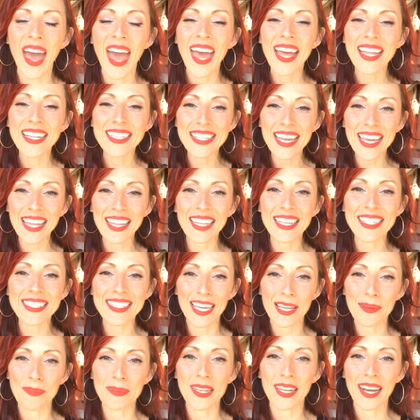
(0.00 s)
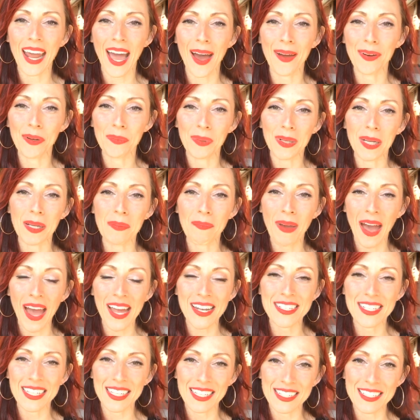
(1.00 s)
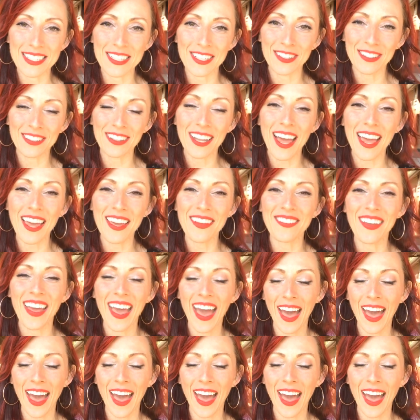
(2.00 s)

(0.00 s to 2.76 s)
daily tips on how to bring magic into your life.